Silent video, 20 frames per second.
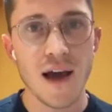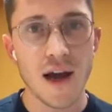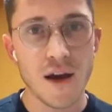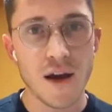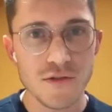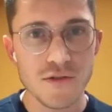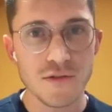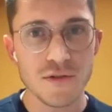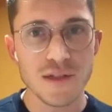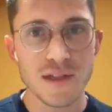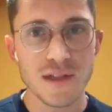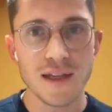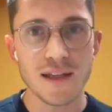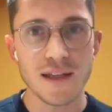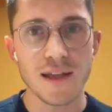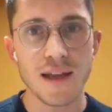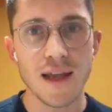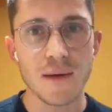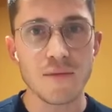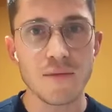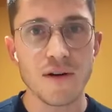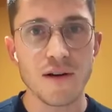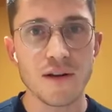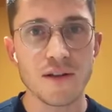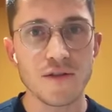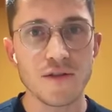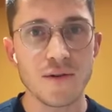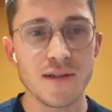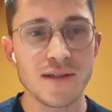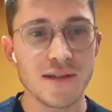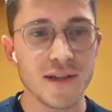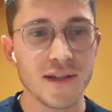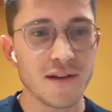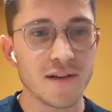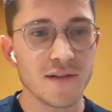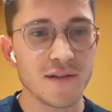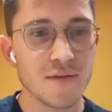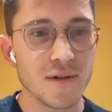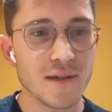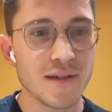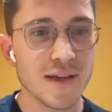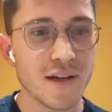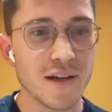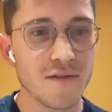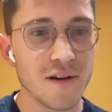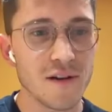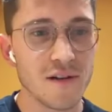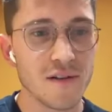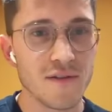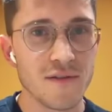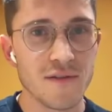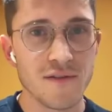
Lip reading: outsourcing the lab work to a CRO?